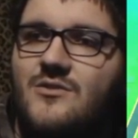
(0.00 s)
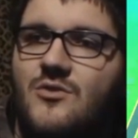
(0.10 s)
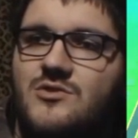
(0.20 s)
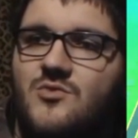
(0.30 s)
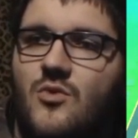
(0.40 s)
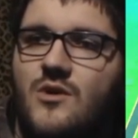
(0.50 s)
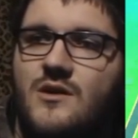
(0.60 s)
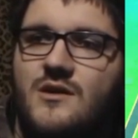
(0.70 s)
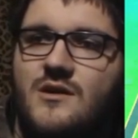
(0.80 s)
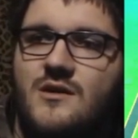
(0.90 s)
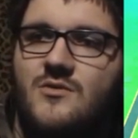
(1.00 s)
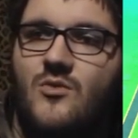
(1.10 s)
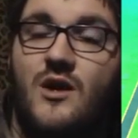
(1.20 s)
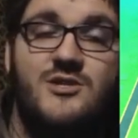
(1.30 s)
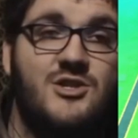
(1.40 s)
Of course,
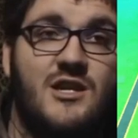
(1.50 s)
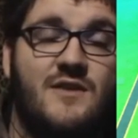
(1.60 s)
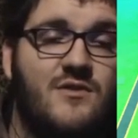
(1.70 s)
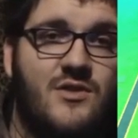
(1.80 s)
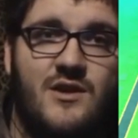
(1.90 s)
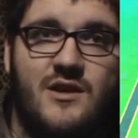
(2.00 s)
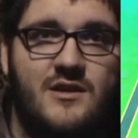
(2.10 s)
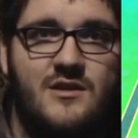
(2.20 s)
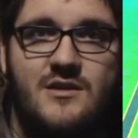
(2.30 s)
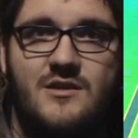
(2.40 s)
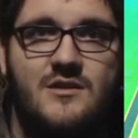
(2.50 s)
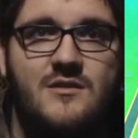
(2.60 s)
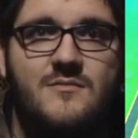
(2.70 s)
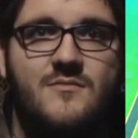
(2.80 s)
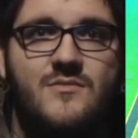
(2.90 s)
watching everything,
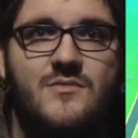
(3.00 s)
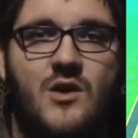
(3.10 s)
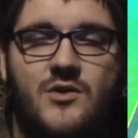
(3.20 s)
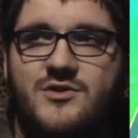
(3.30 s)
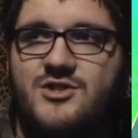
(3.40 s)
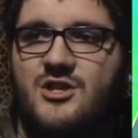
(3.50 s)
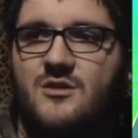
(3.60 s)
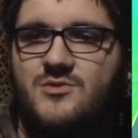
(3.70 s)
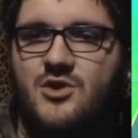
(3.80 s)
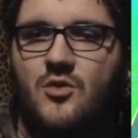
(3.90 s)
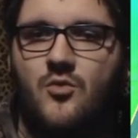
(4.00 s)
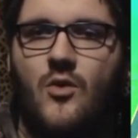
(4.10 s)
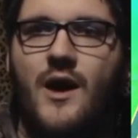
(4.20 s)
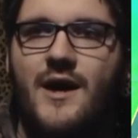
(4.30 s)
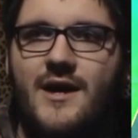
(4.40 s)
all the gyms go
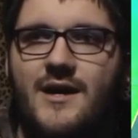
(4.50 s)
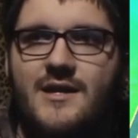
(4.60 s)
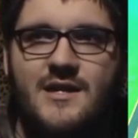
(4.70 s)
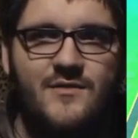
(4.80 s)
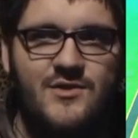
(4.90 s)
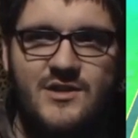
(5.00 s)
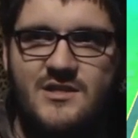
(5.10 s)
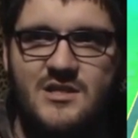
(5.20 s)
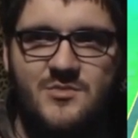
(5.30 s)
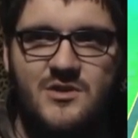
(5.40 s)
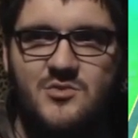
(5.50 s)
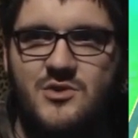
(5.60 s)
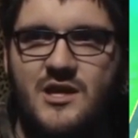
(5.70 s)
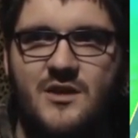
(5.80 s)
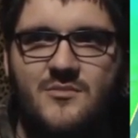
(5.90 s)
white and everything disappear to
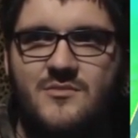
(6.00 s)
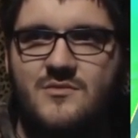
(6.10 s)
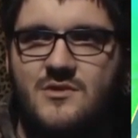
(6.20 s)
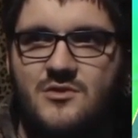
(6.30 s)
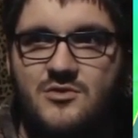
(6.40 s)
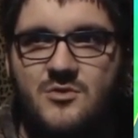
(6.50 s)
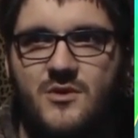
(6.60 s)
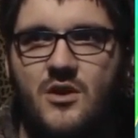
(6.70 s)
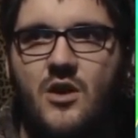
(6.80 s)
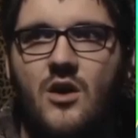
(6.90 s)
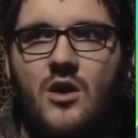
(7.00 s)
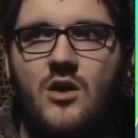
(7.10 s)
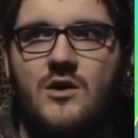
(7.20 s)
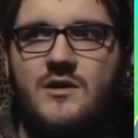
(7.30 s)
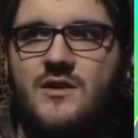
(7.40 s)
where you can't use them at
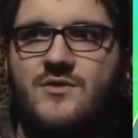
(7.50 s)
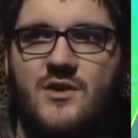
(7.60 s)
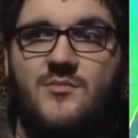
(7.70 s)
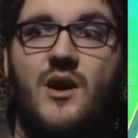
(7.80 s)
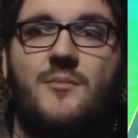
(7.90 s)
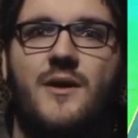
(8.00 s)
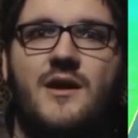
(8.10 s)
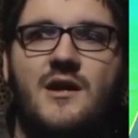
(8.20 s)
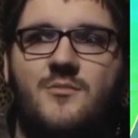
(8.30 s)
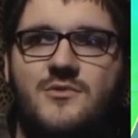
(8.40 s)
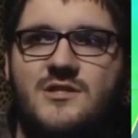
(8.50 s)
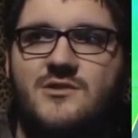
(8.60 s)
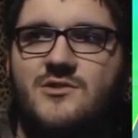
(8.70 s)
all, and everything pop back up was